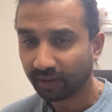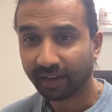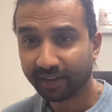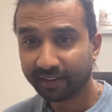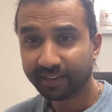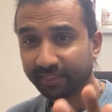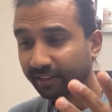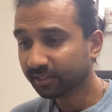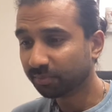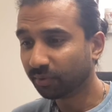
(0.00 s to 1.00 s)
And at
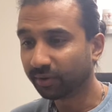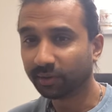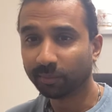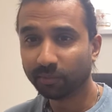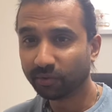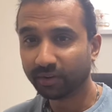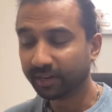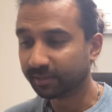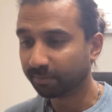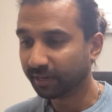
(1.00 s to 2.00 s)
this point, you're more or
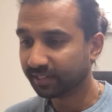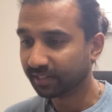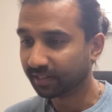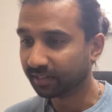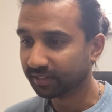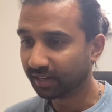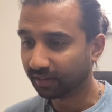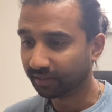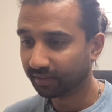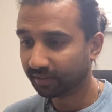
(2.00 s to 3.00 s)
less basically done.
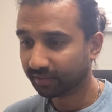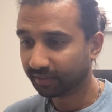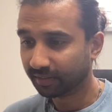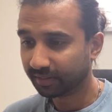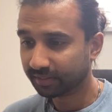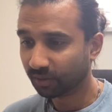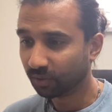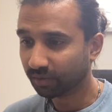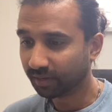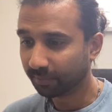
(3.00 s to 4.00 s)
This whole
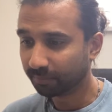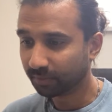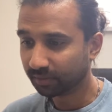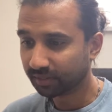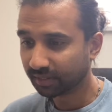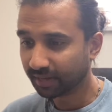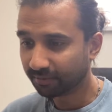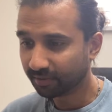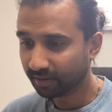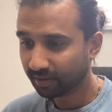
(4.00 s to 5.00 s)
clip put
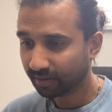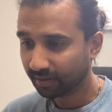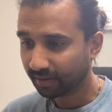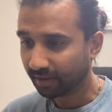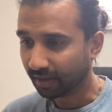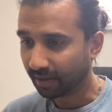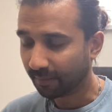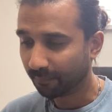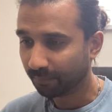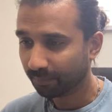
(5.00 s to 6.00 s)
together,
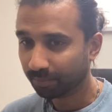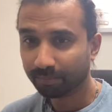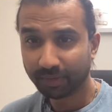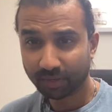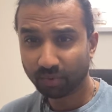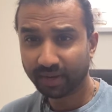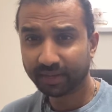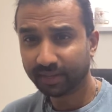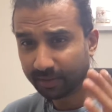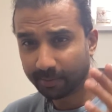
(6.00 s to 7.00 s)
bit
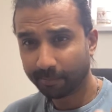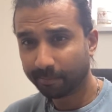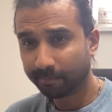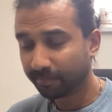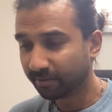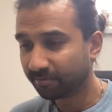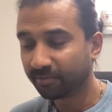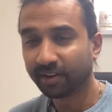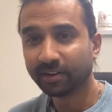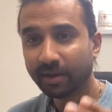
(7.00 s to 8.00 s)
quirky, bit
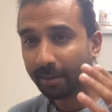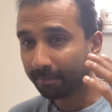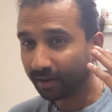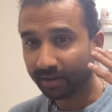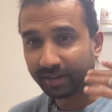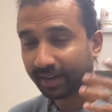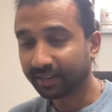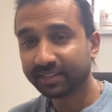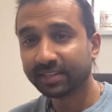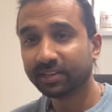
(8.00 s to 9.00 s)
fun, but like
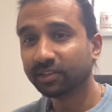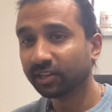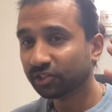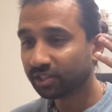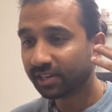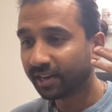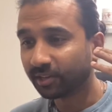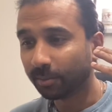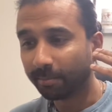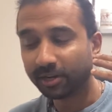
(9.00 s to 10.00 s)
I said, you can just let
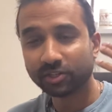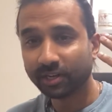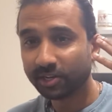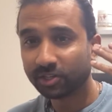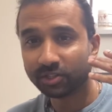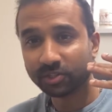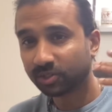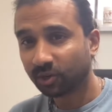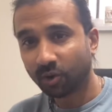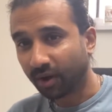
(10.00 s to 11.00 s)
your imagination
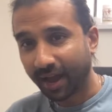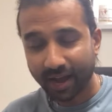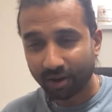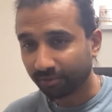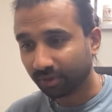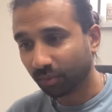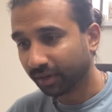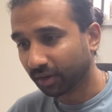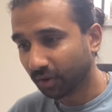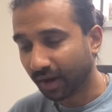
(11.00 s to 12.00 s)
just go out of the
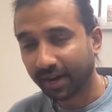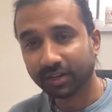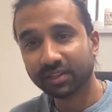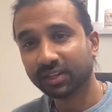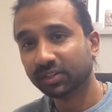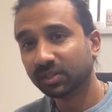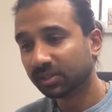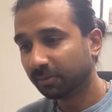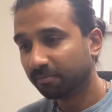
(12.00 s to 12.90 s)
window, and you can just,